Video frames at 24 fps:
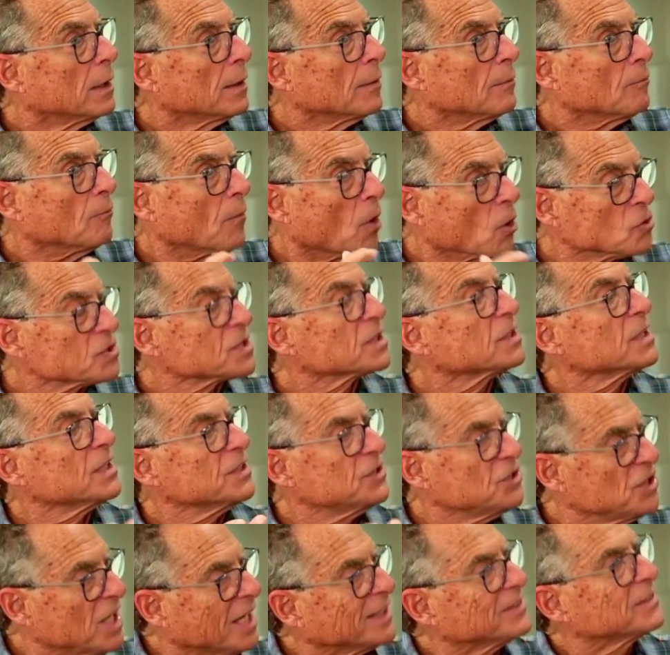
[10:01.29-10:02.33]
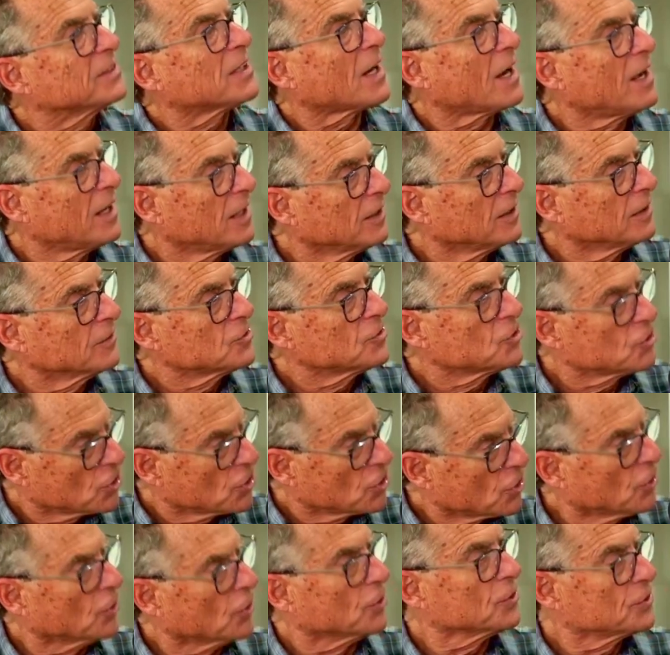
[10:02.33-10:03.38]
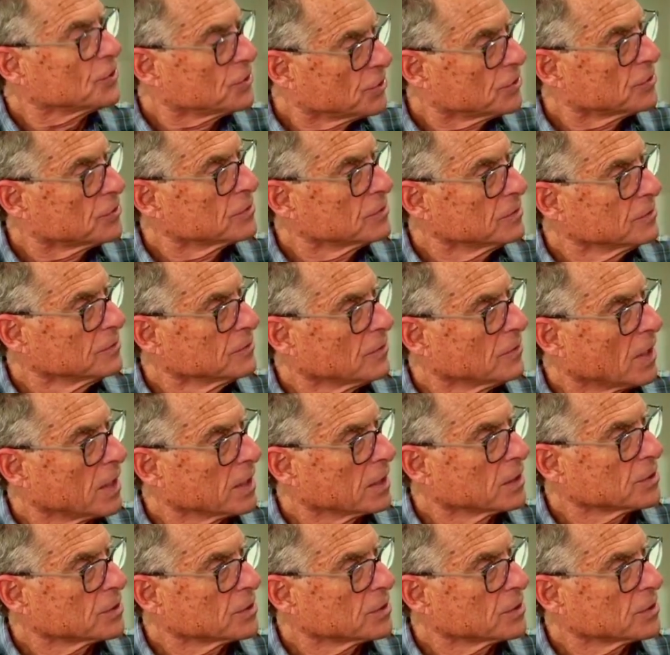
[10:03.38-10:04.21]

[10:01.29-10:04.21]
mostly Gentile church, right?